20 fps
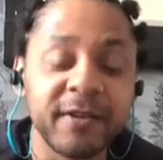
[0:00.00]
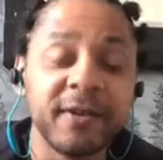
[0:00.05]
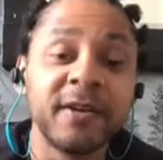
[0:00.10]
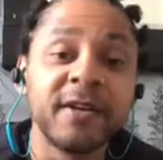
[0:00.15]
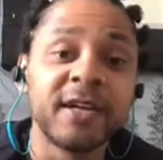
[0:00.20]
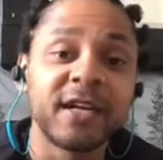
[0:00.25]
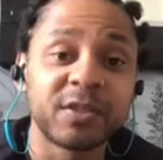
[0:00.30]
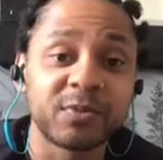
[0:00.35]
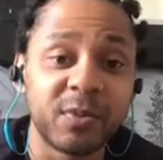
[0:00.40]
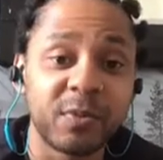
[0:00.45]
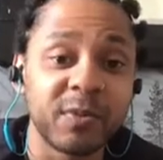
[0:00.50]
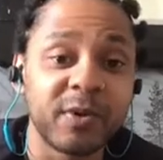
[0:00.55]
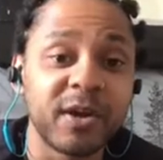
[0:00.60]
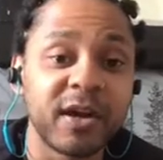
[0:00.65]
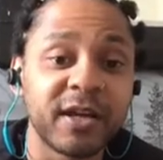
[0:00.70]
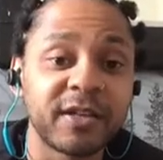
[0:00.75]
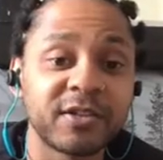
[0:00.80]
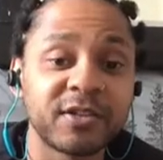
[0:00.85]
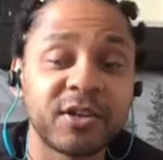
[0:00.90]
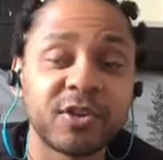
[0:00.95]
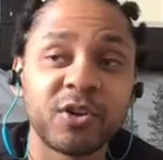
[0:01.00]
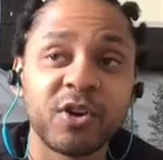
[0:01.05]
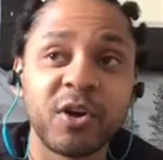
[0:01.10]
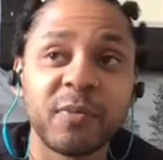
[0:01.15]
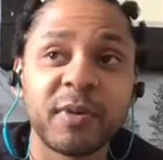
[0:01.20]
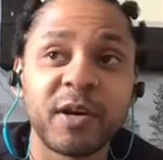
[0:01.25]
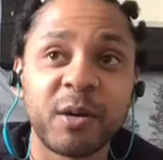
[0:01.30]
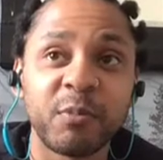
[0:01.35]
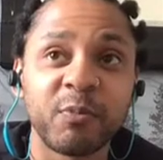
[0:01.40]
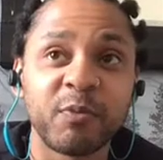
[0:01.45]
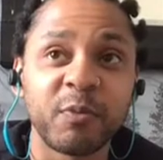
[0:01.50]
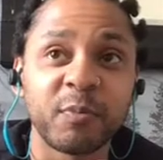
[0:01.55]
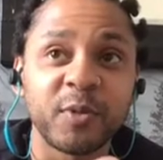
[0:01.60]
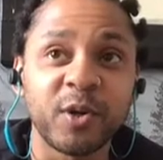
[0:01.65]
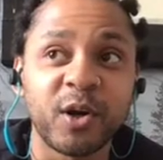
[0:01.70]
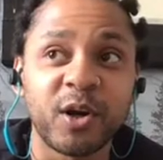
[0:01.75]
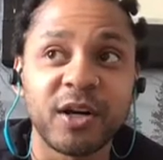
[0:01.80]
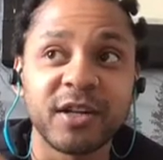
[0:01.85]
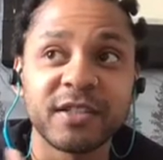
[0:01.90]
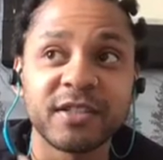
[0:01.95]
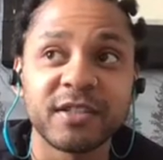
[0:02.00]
That's where we're going. So you've got to be coming from your